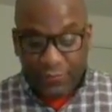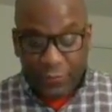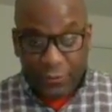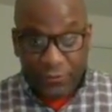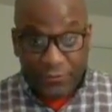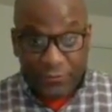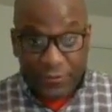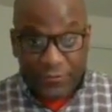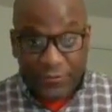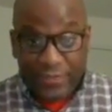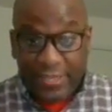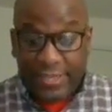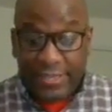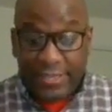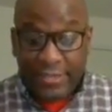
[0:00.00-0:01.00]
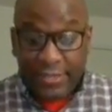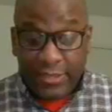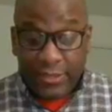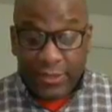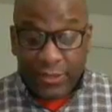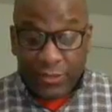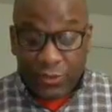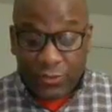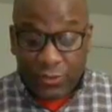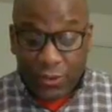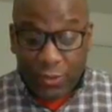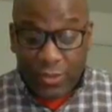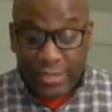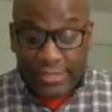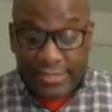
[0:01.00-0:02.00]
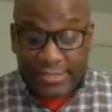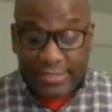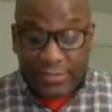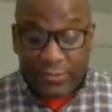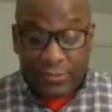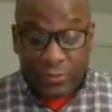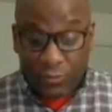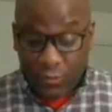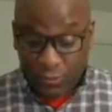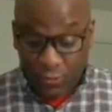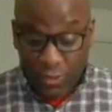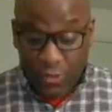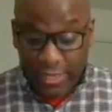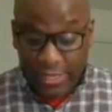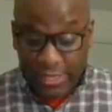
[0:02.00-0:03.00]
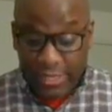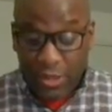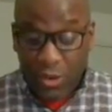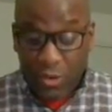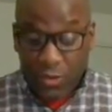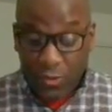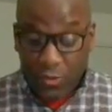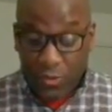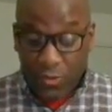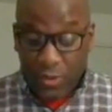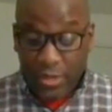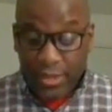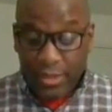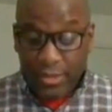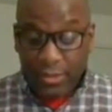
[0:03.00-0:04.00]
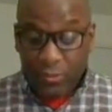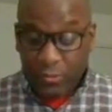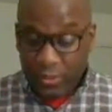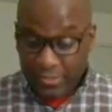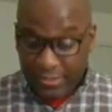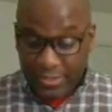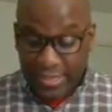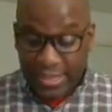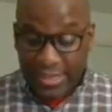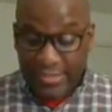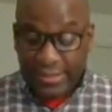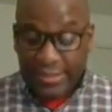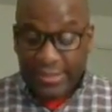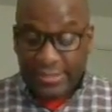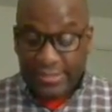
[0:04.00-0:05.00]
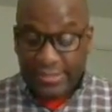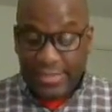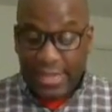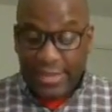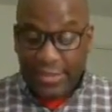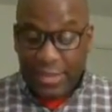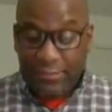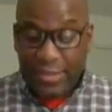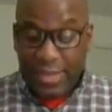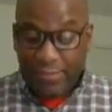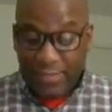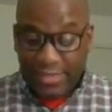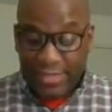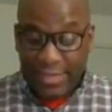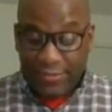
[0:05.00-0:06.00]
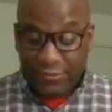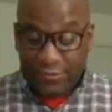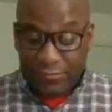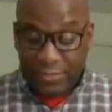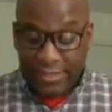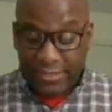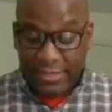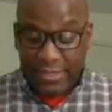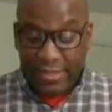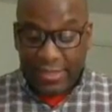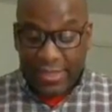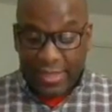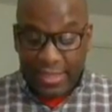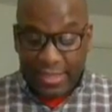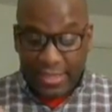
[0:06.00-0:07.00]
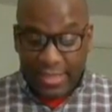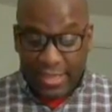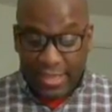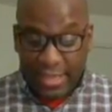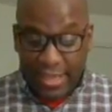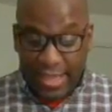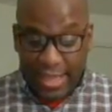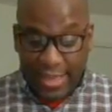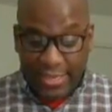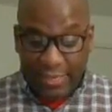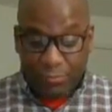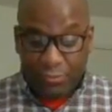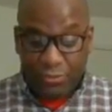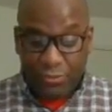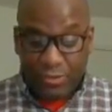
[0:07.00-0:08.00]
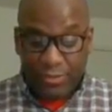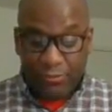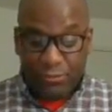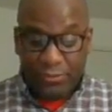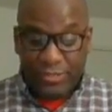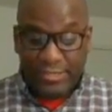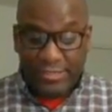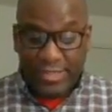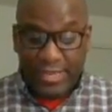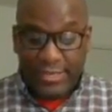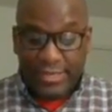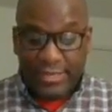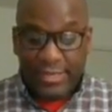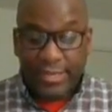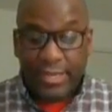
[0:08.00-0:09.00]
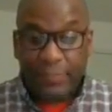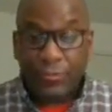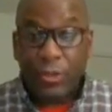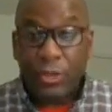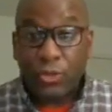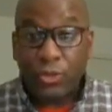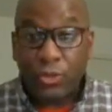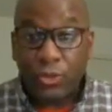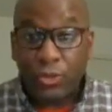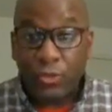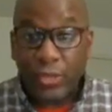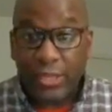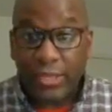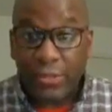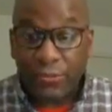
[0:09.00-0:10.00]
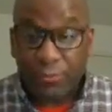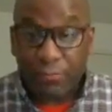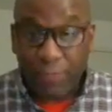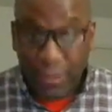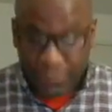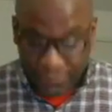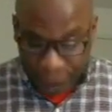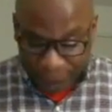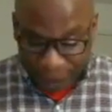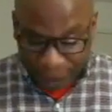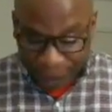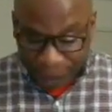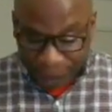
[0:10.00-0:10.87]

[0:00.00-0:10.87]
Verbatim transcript: Verse 15 So he, so he who was dead sat up and began to speak and he pre presented him to his mother.